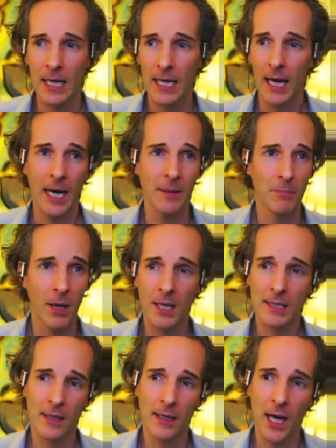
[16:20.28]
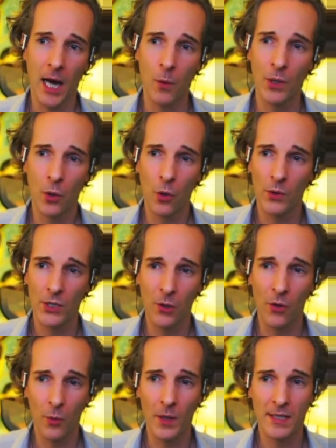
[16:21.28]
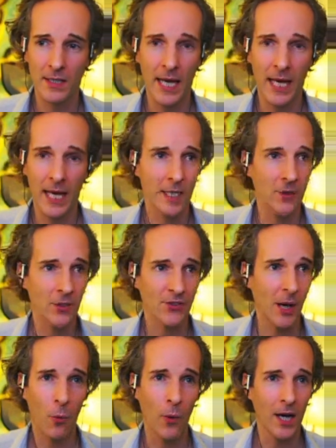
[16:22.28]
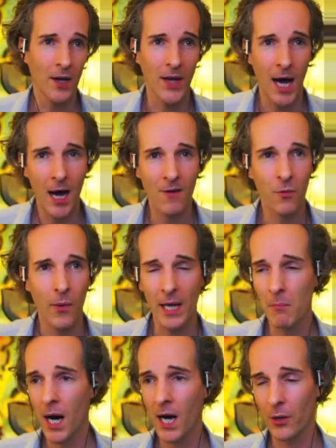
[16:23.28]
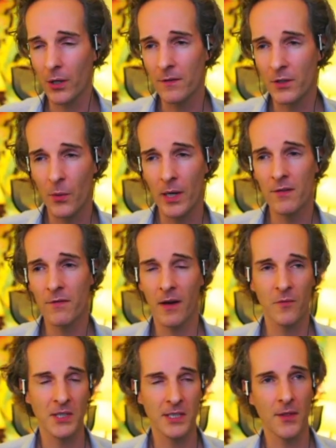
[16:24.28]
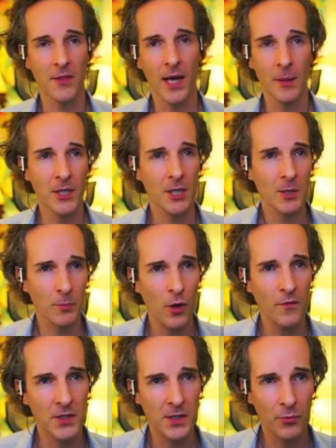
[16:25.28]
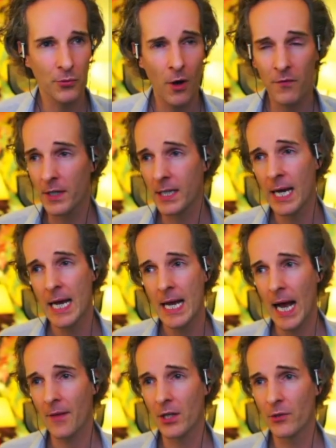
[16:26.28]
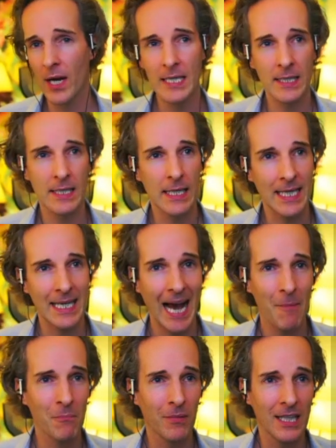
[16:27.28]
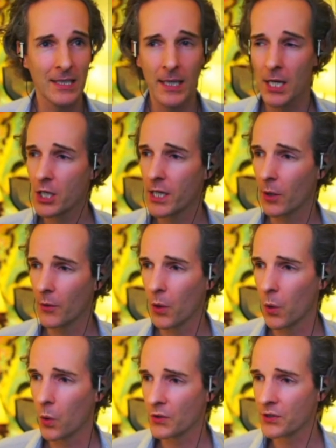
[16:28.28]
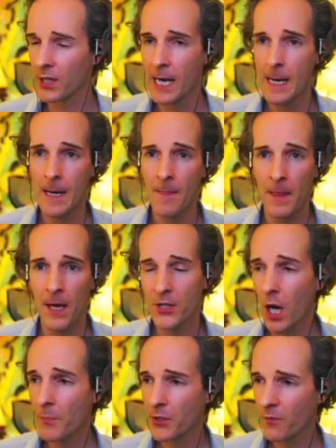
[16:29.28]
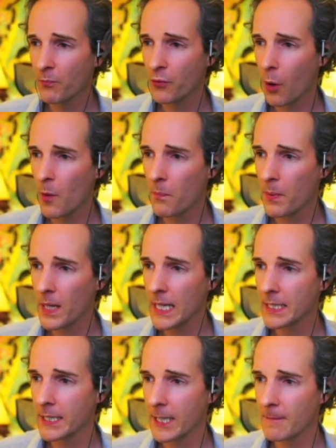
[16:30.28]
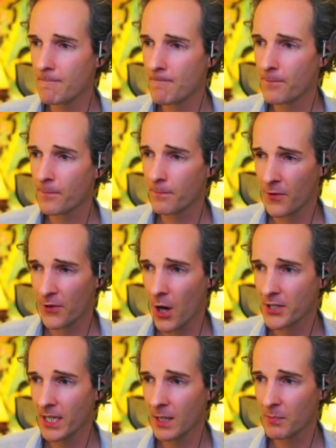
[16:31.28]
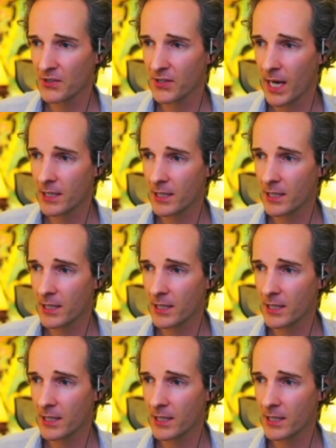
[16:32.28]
And personally, I would also always take it if you're somewhere on the halfway mark or even 25% there, because a profit's a profit and the rest is a gamble essentially on a horse. In terms of probability, 13%